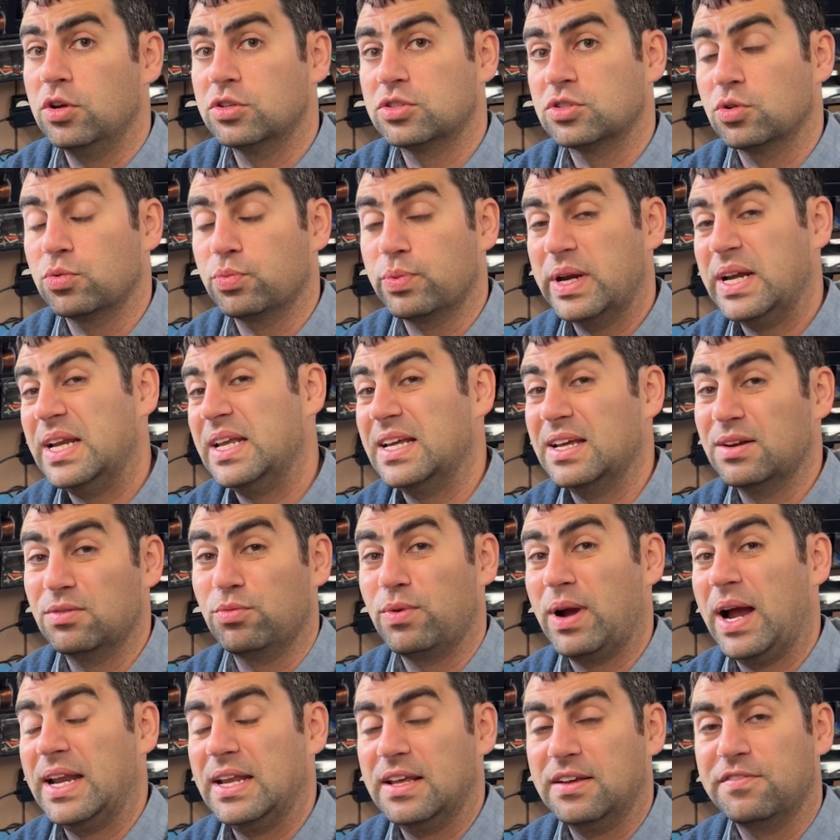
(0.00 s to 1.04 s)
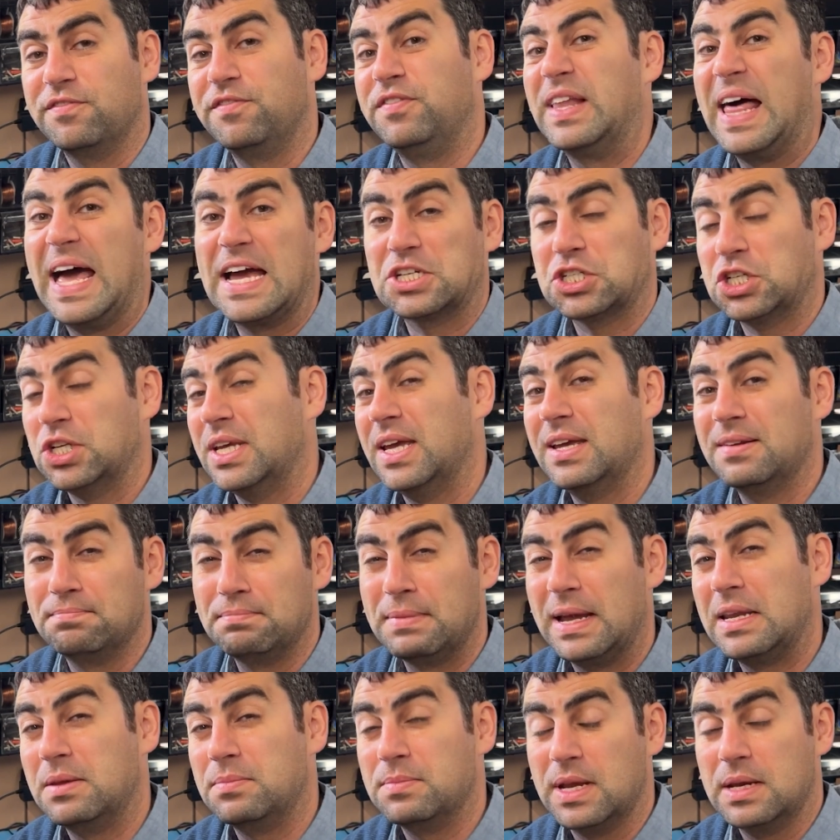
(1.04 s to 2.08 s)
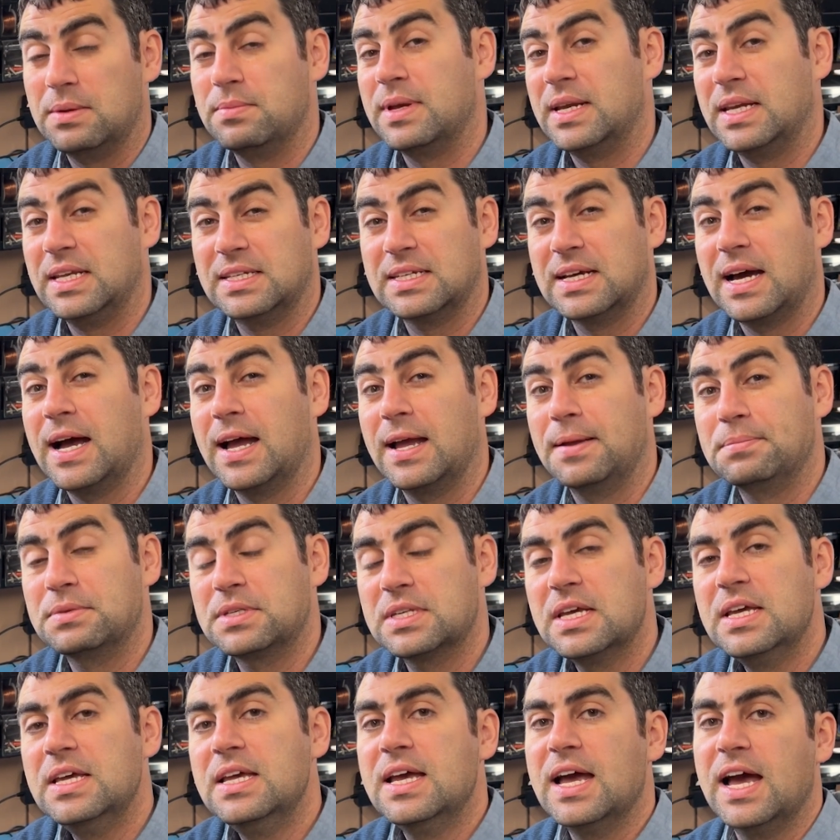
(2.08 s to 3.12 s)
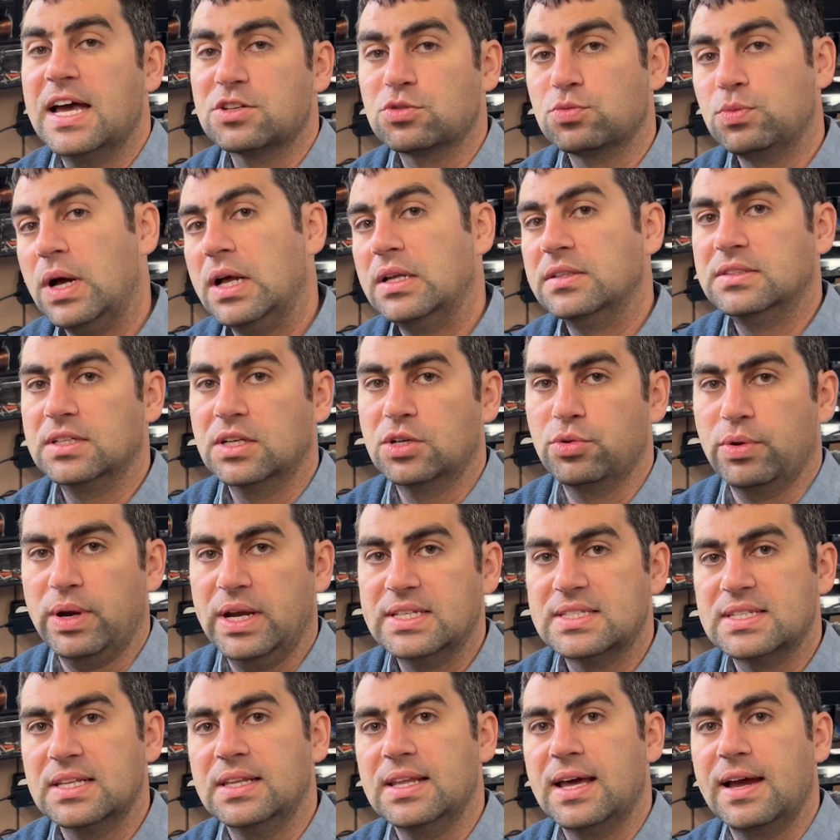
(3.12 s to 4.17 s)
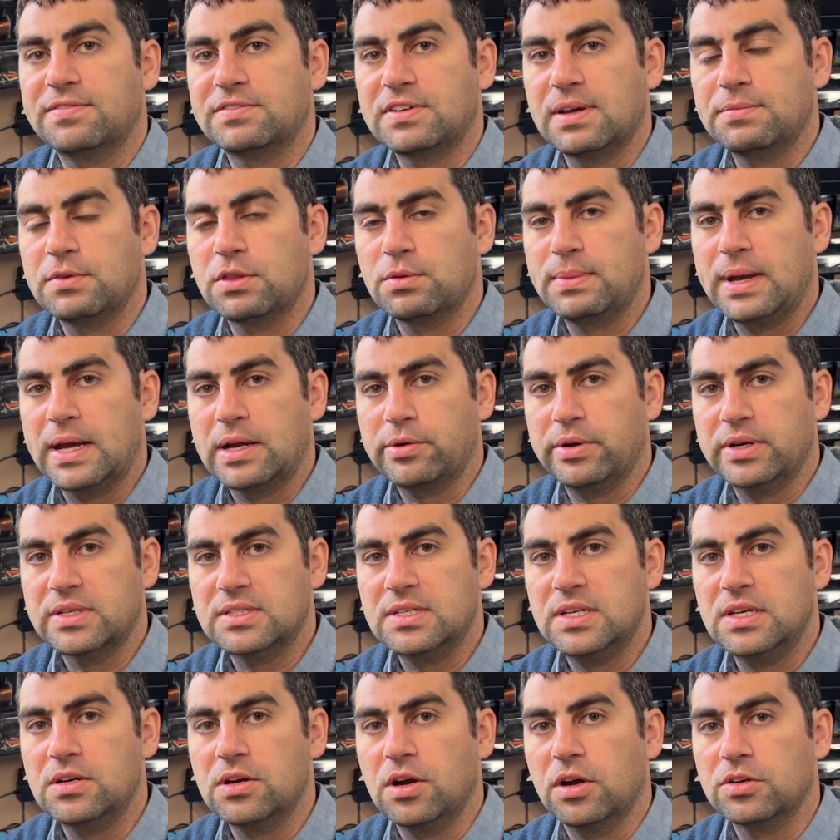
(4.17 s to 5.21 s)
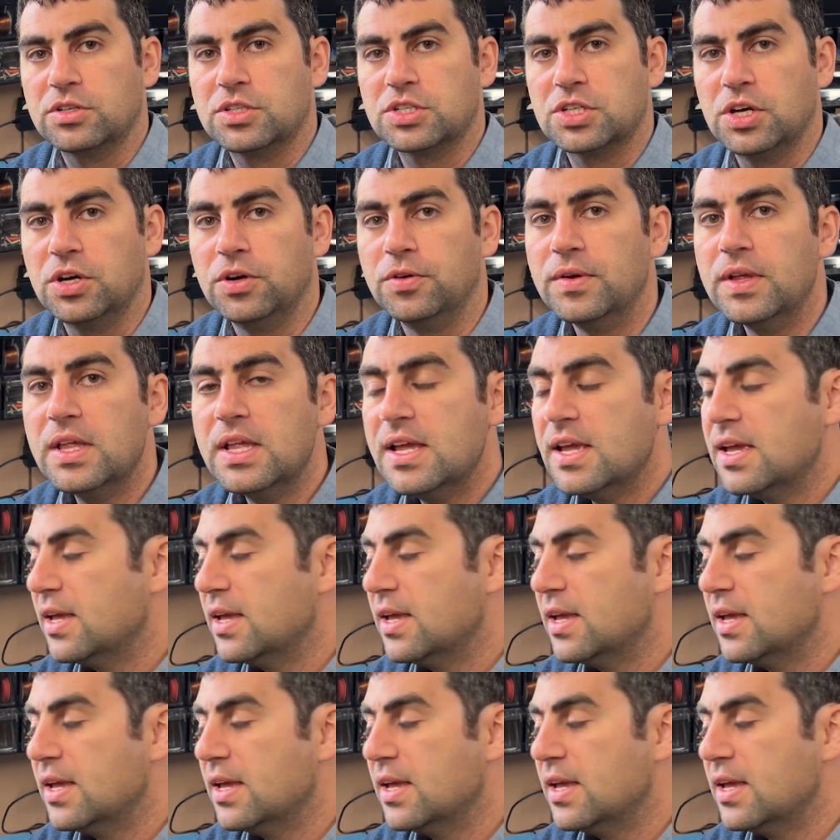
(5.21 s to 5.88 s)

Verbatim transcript: Also reading and writing, flashing it many, many, many times as well degrades the lifetime of the microSD card. So